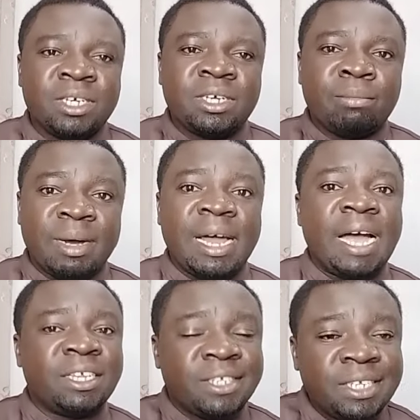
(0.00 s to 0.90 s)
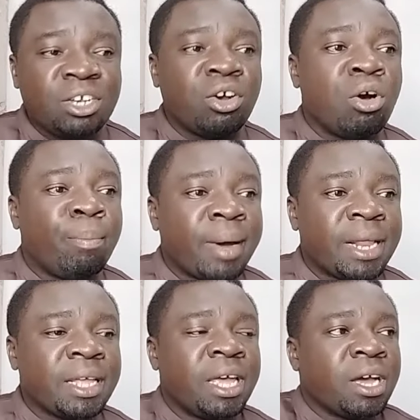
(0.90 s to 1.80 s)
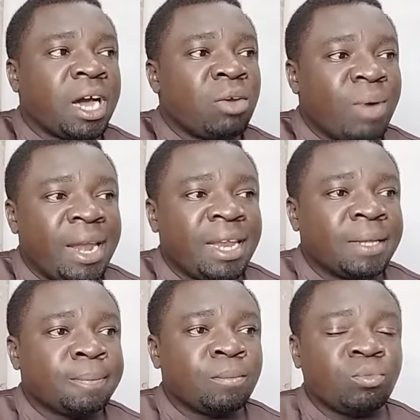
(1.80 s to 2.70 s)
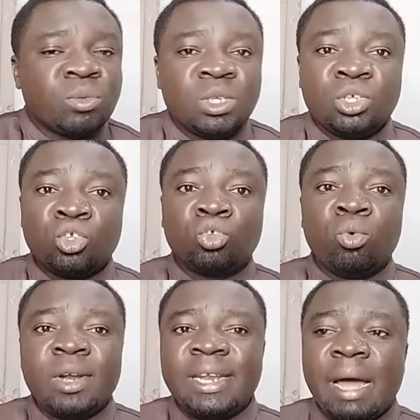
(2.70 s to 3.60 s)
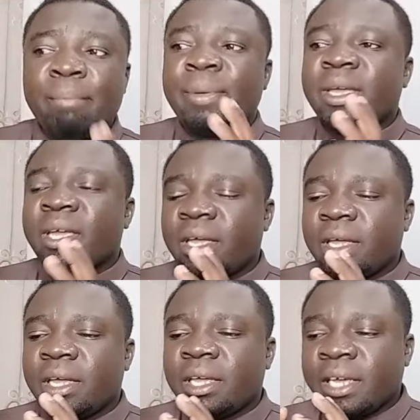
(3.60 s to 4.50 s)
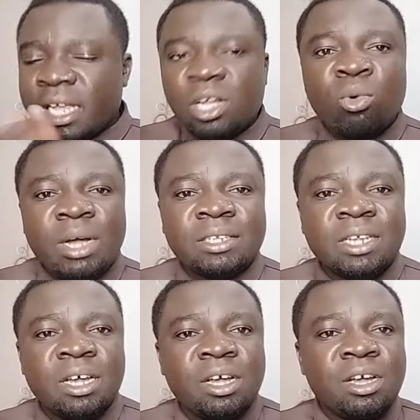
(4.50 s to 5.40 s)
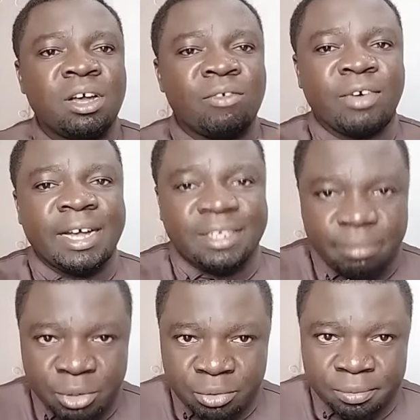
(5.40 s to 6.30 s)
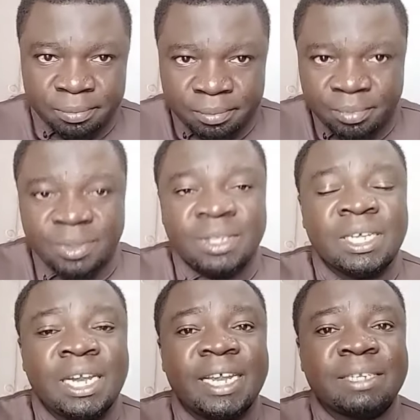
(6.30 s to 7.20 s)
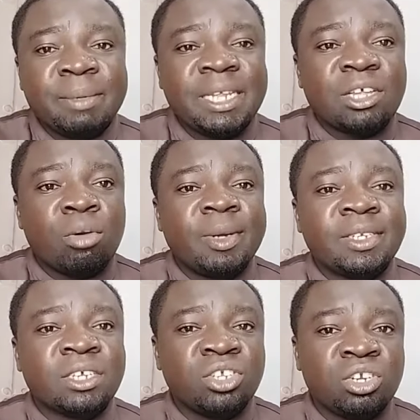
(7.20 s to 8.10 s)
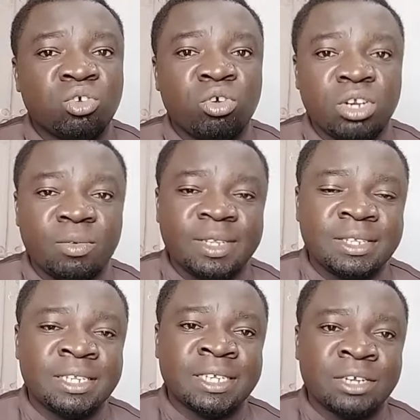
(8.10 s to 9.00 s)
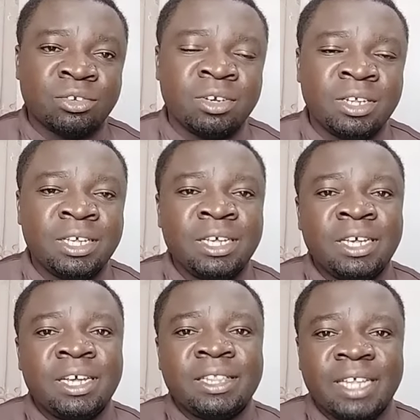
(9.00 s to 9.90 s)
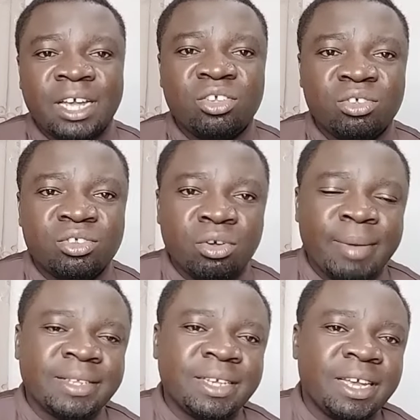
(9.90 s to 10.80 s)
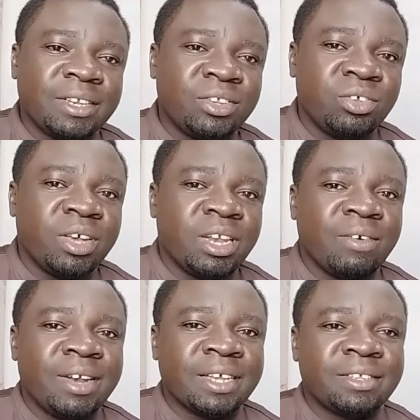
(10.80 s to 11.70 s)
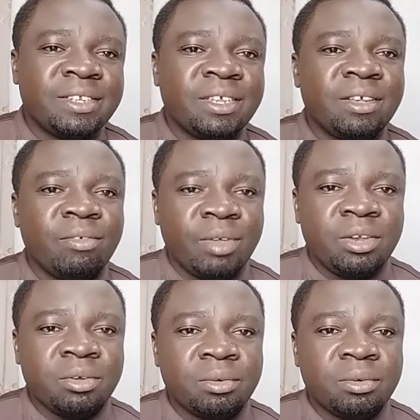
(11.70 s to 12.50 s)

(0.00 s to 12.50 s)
but I see Khalwale soon dumping Kenya Kwanza for Azimio. Let us meet in the comment section to continue this discussion. Thank you so much and see you in our next video.